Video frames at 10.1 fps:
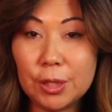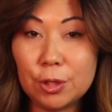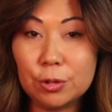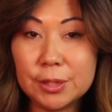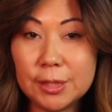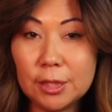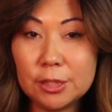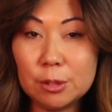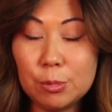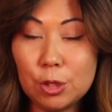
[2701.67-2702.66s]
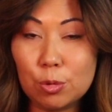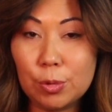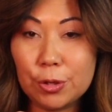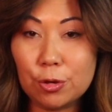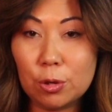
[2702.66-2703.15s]
they could sell it to me or
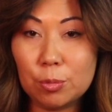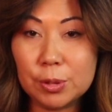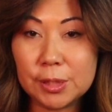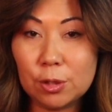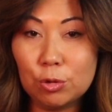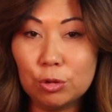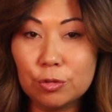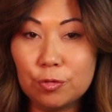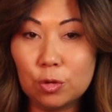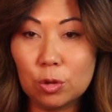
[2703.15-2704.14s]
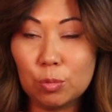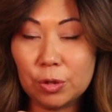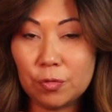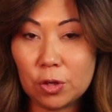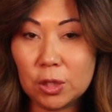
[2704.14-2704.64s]
whether it was on hold for one
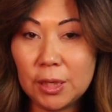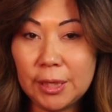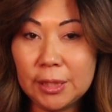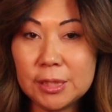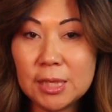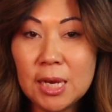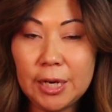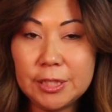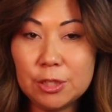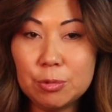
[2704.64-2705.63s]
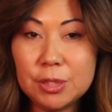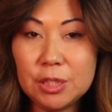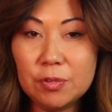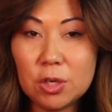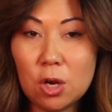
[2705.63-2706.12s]
of their clients. And I did
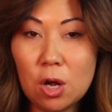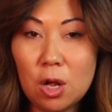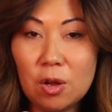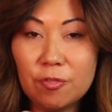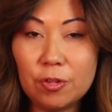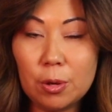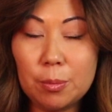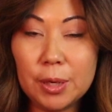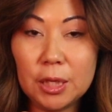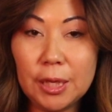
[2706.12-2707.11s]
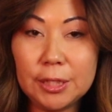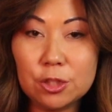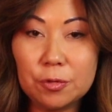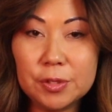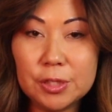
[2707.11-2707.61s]
receive a call from a client
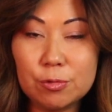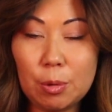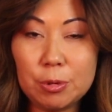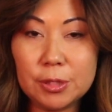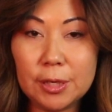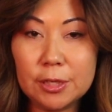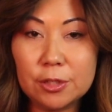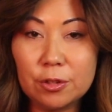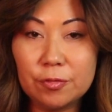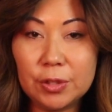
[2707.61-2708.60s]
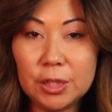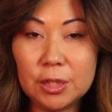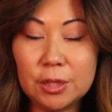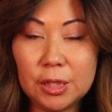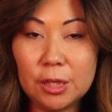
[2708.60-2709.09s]
services representative
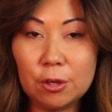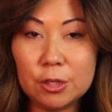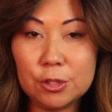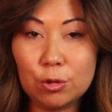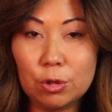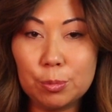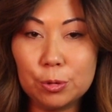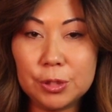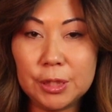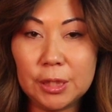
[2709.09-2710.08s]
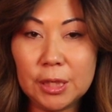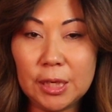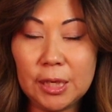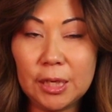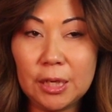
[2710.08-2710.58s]
in the Arizona boutique,
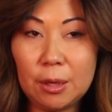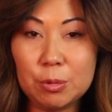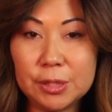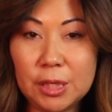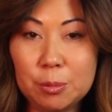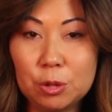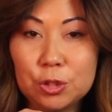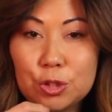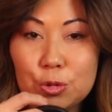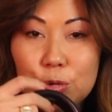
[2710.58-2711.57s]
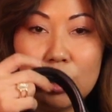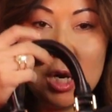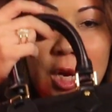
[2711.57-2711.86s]
and I was able to